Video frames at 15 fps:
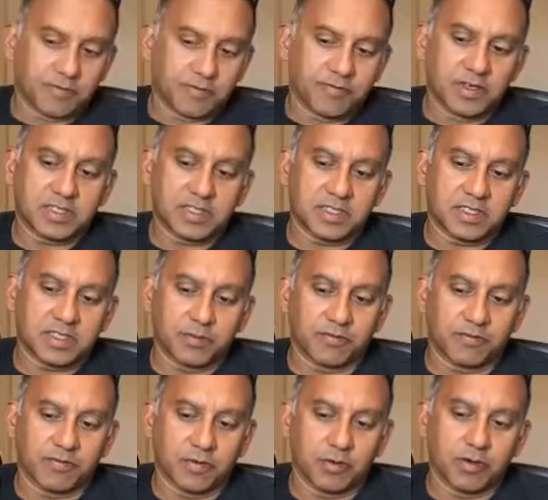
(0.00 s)
first thing we
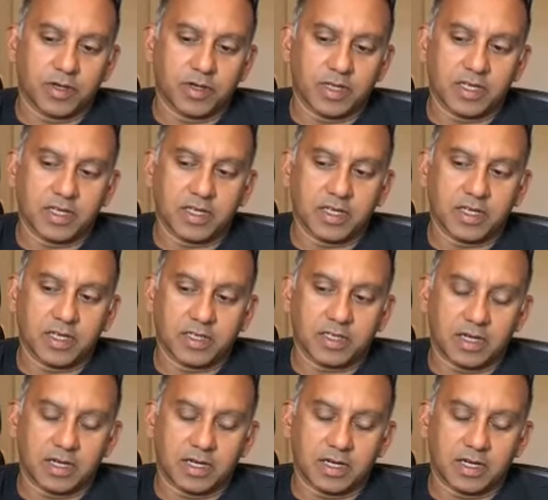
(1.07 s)
look for
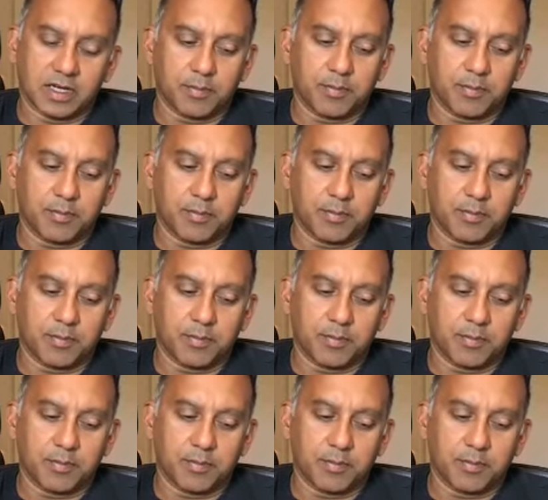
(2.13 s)
are